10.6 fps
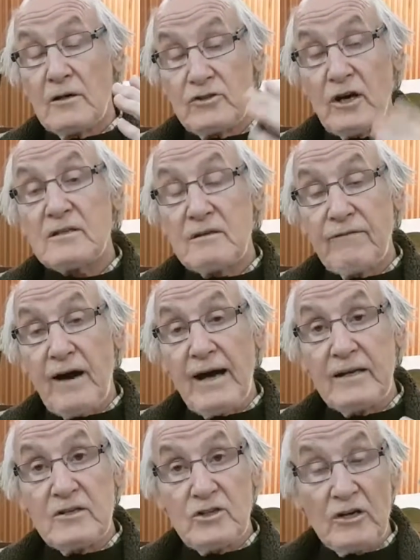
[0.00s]
justified
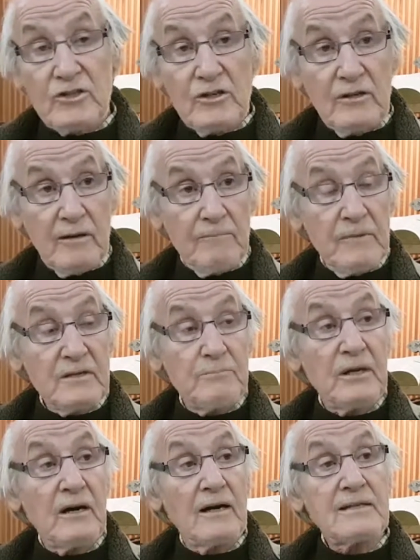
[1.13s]
in judging them, is
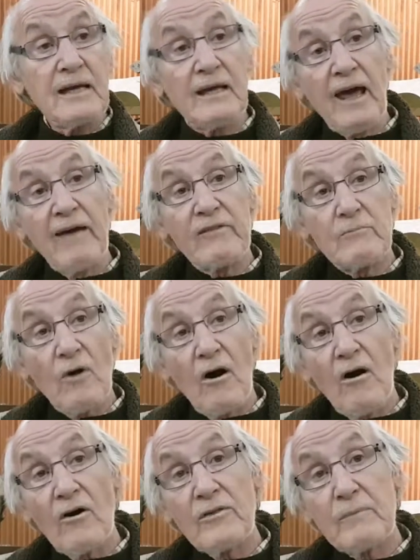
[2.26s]
because he gave them
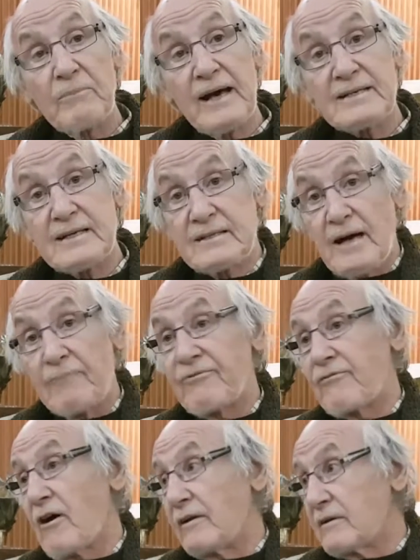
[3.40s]
all the blessings up
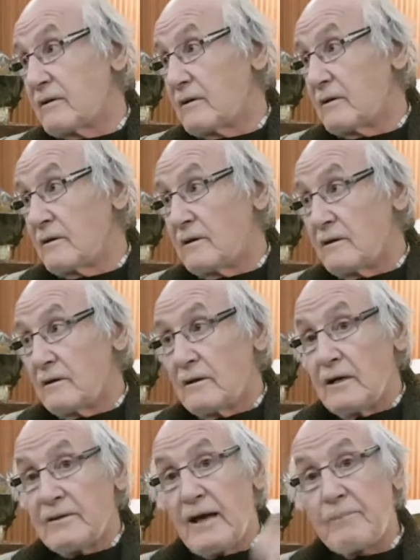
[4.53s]
front.
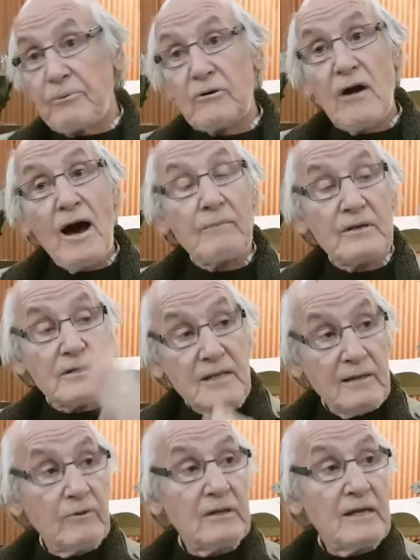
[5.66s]
They promised
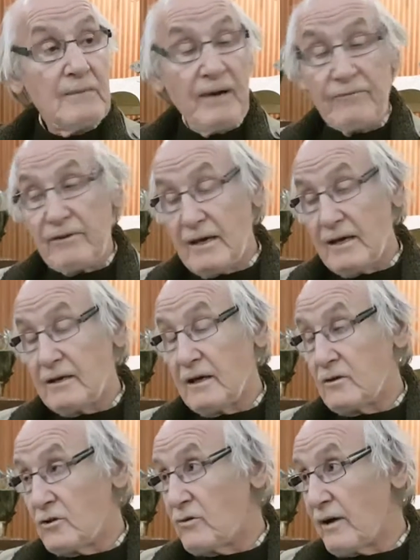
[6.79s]
that they'd keep everything
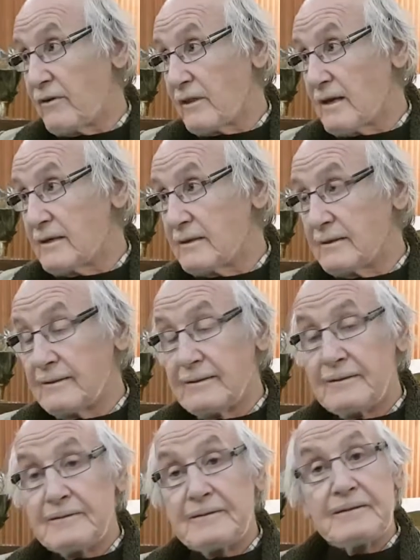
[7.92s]
and do everything.
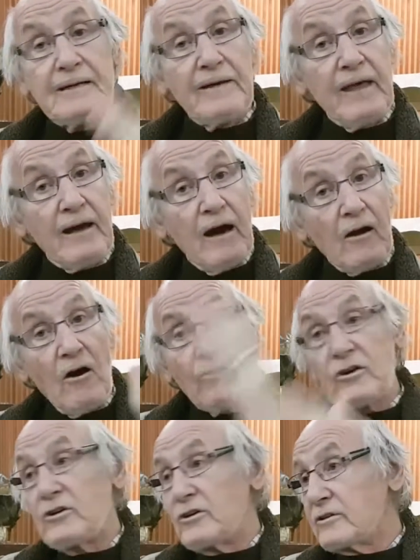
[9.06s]
They got all the
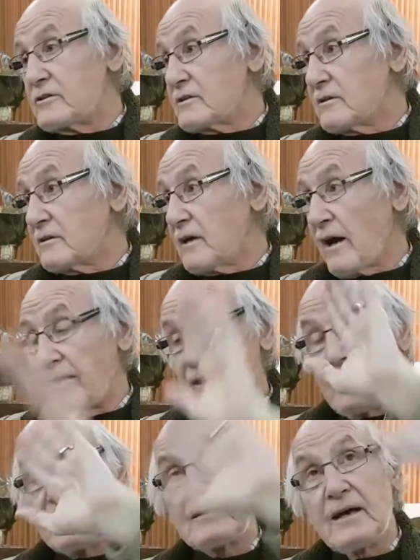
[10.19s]
goods, and then
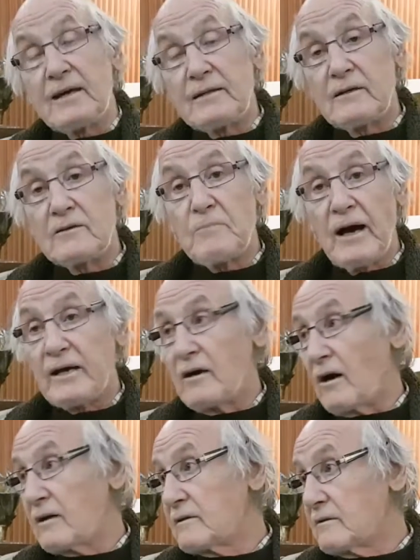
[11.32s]
they say, goodbye,
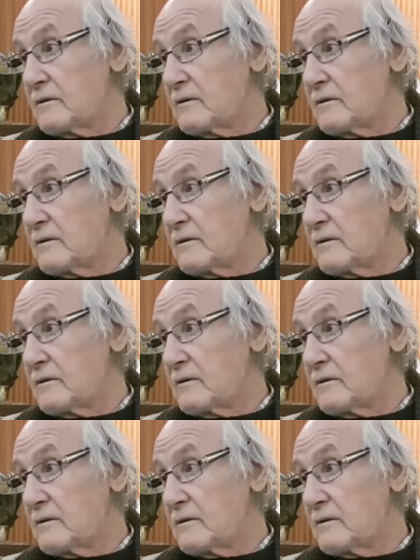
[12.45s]
God.